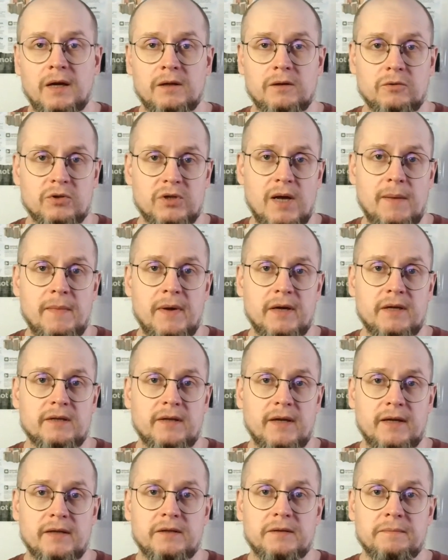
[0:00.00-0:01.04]
To some
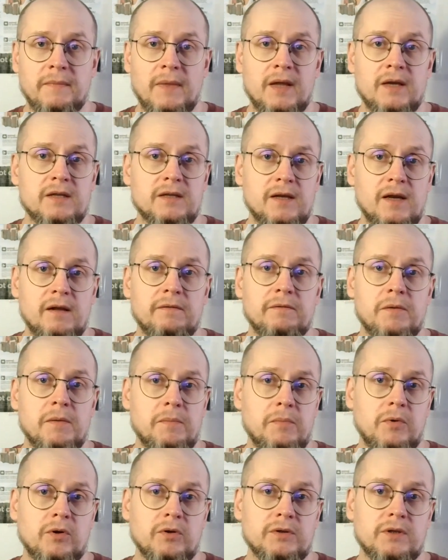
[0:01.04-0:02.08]
extent,
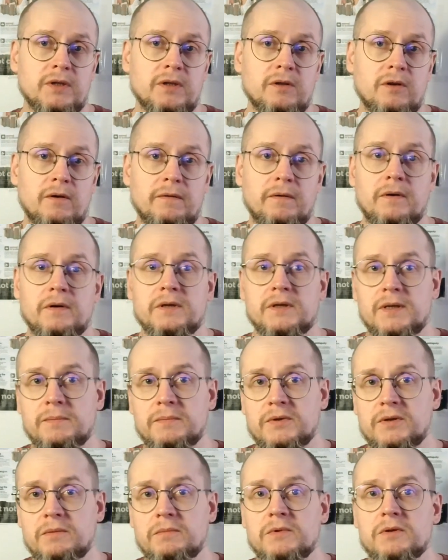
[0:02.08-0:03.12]
self-reporting of
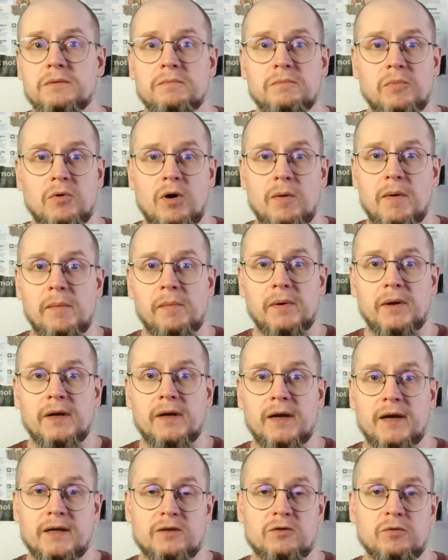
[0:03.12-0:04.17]
symptoms probably
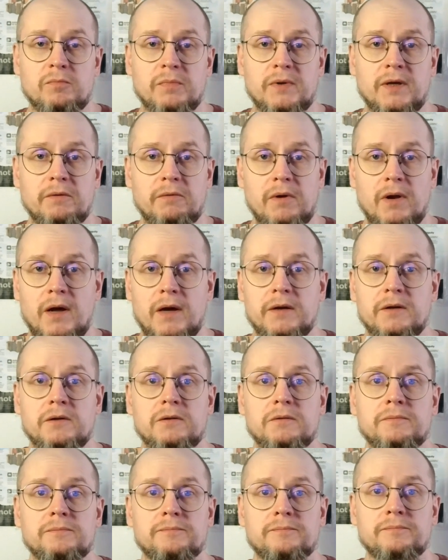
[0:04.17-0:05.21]
has to be relied on.